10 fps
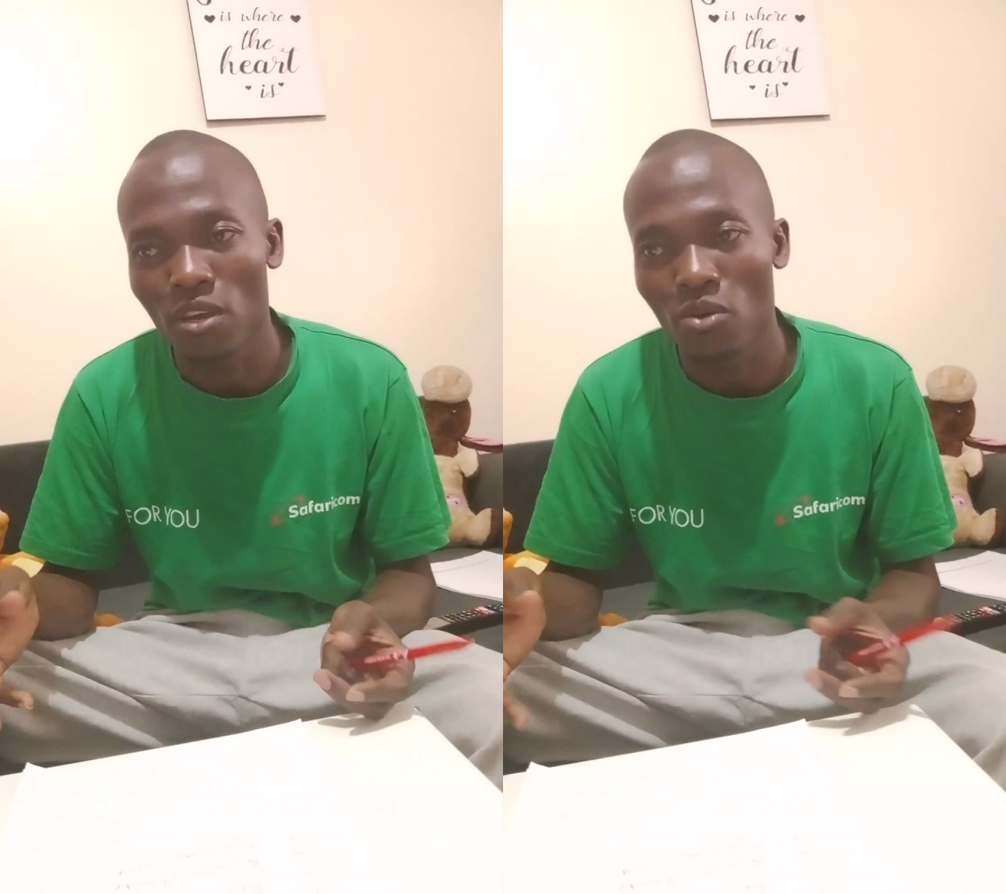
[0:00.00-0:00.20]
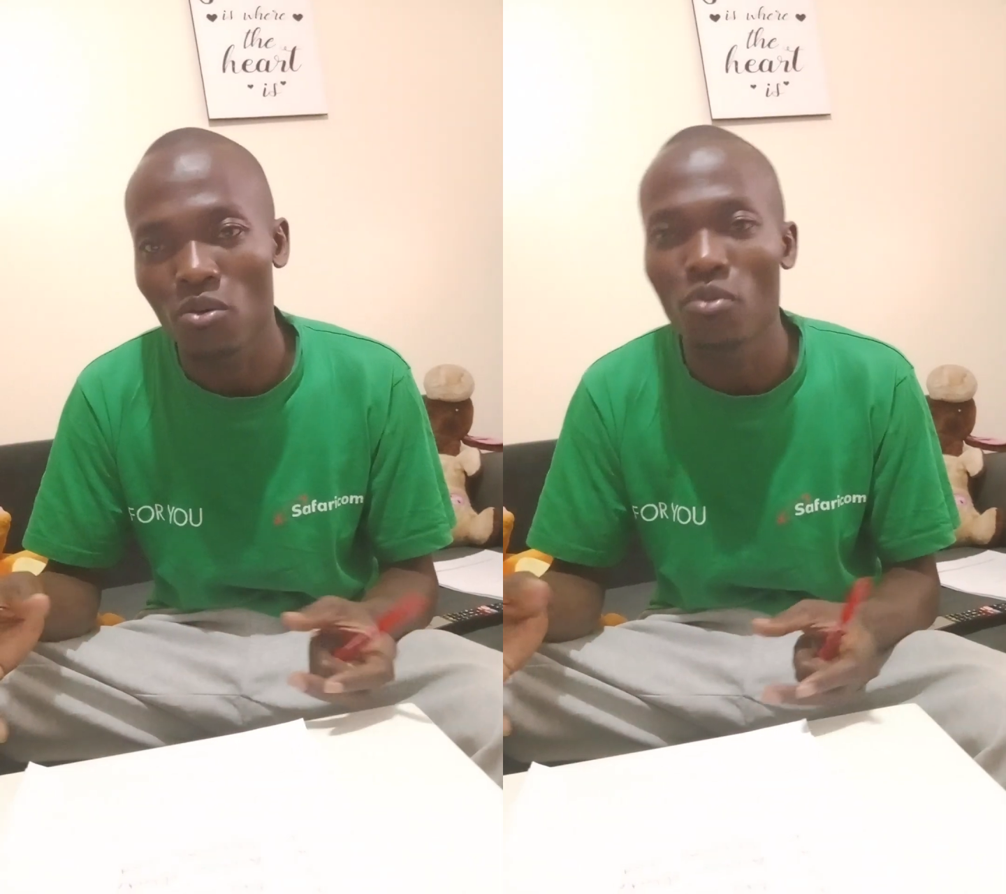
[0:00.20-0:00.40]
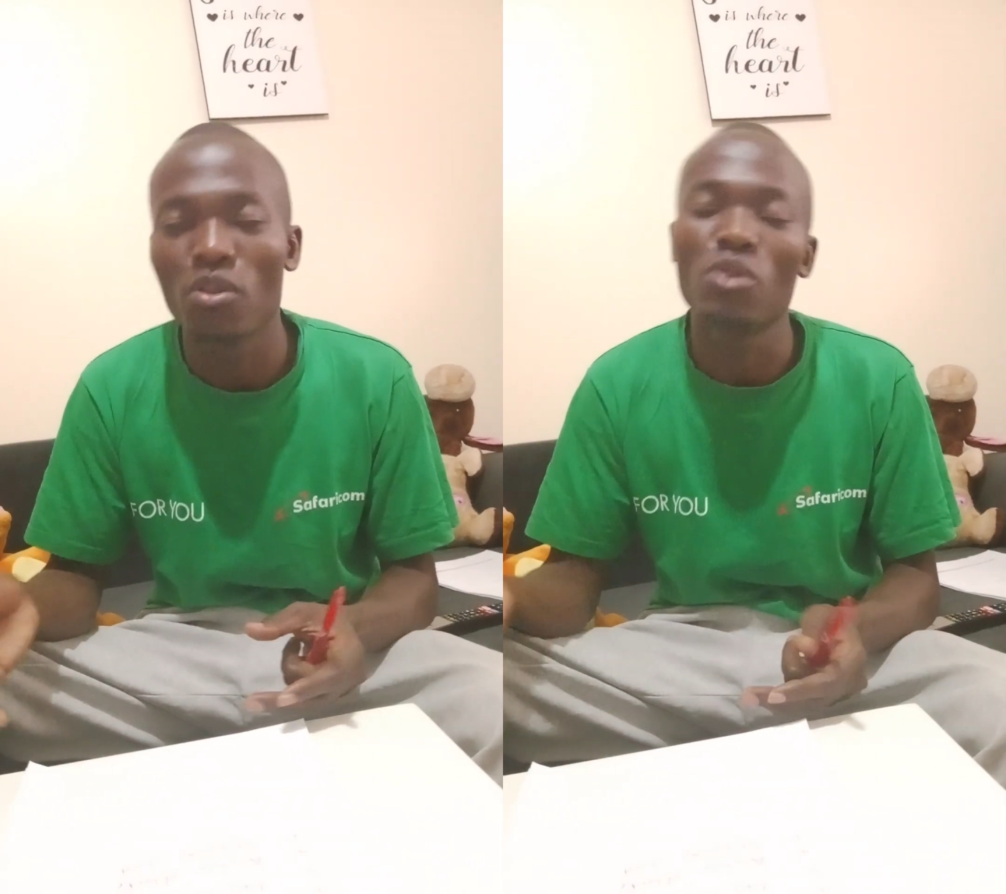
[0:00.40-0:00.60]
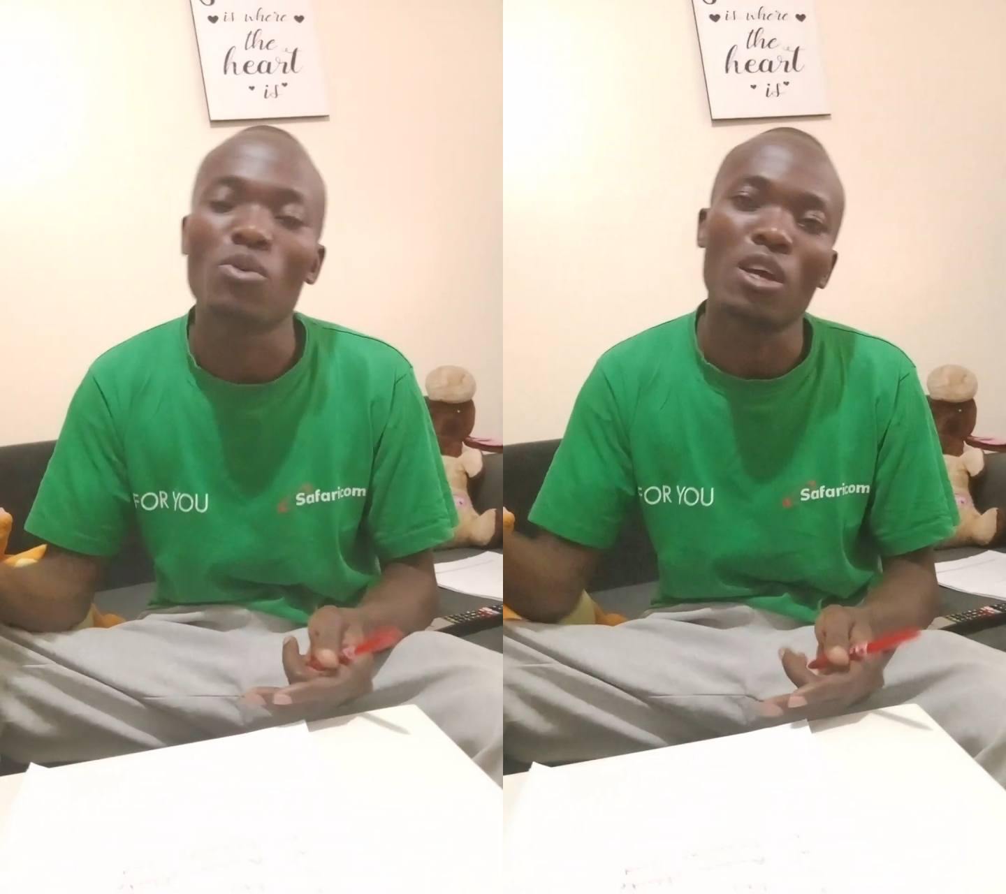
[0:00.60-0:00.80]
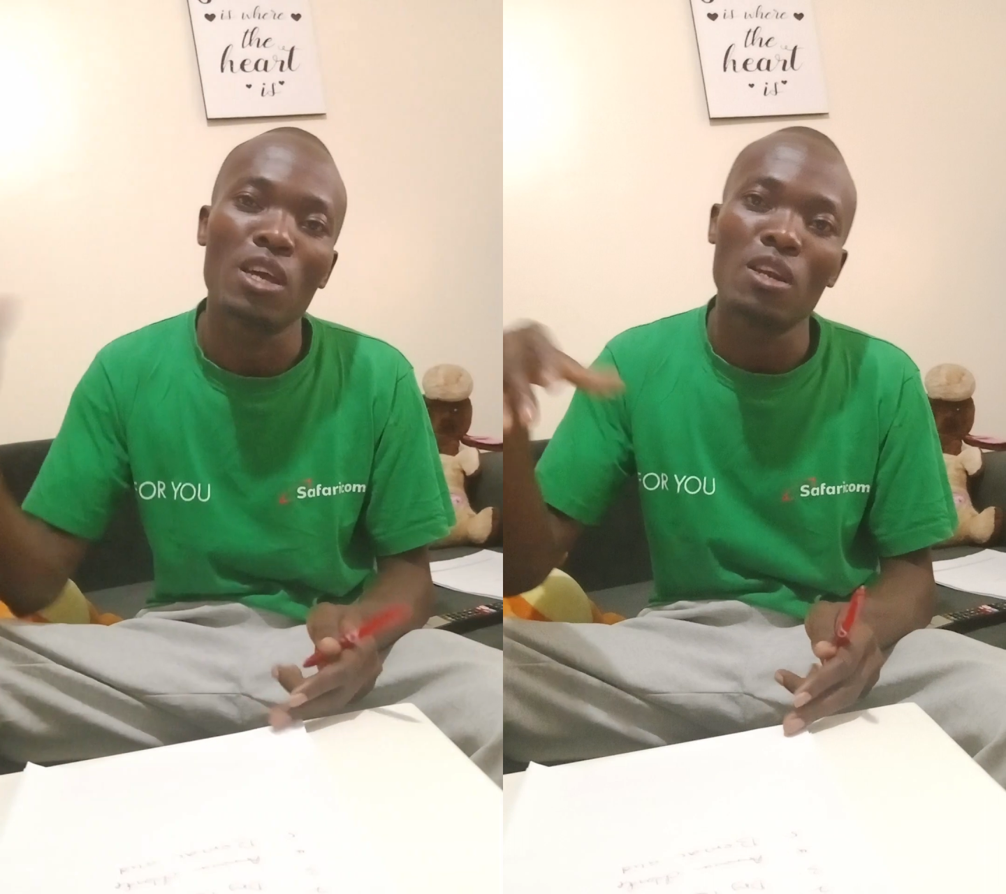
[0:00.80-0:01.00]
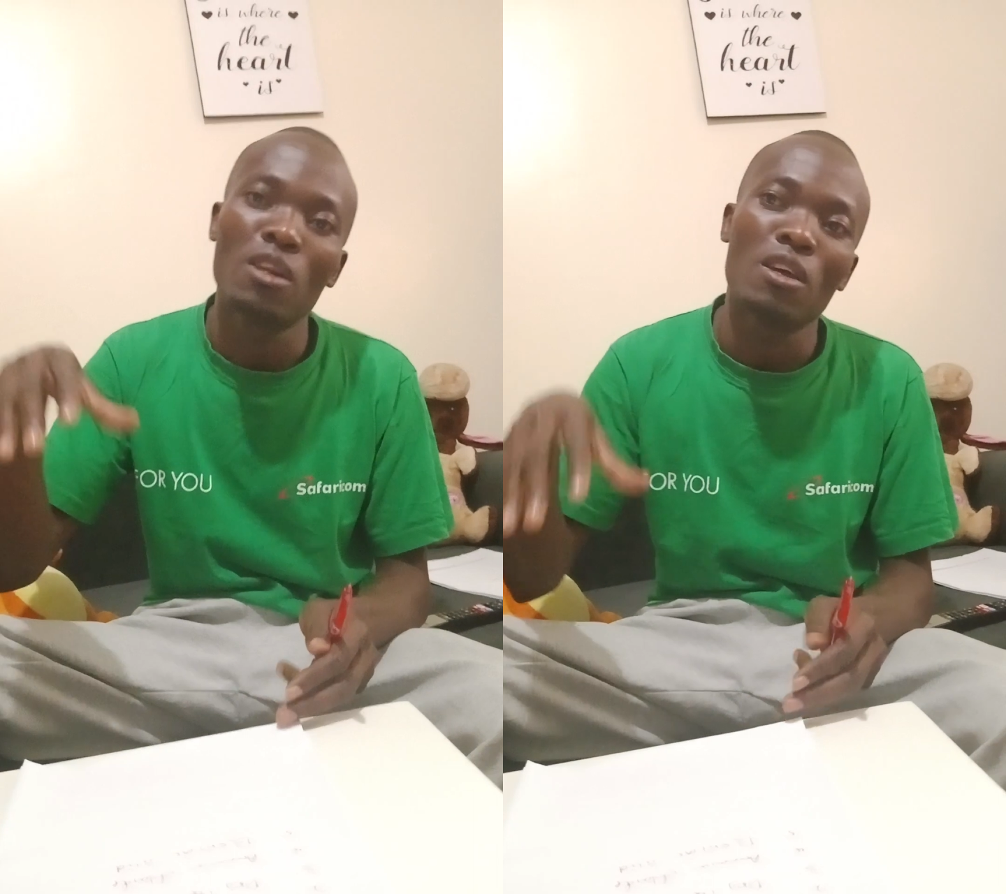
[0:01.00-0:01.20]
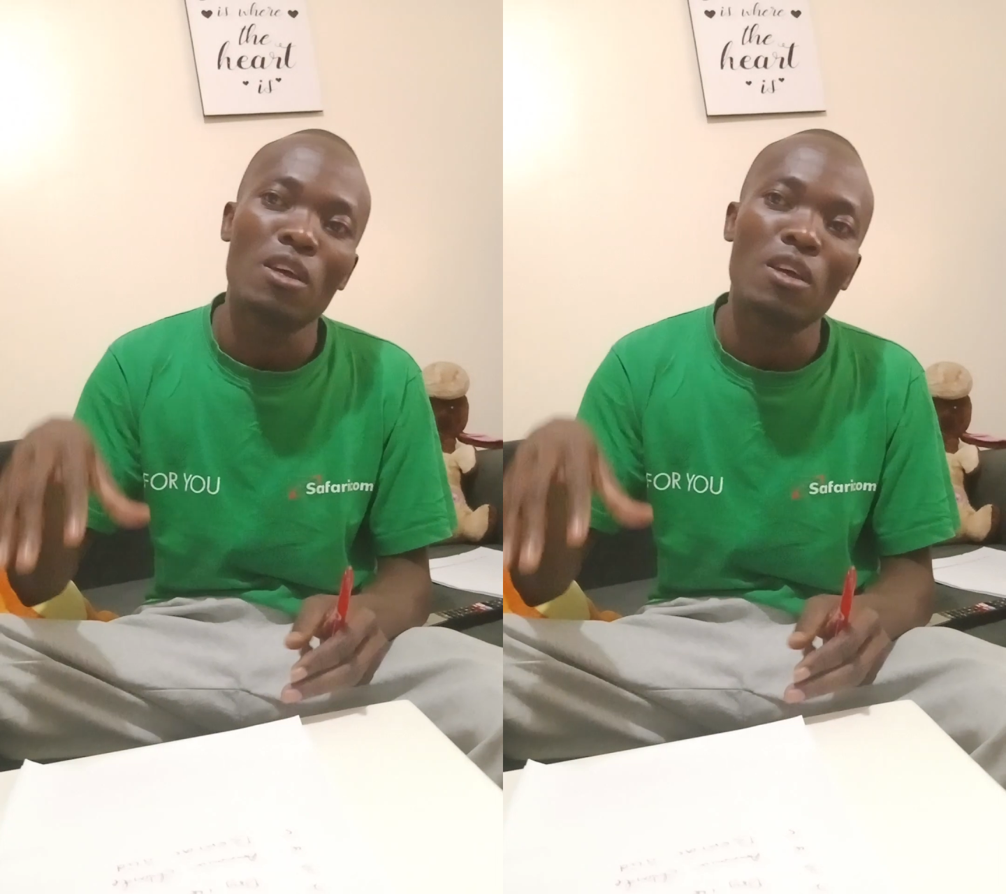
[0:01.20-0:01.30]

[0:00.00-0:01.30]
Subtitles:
vehicle. Then you again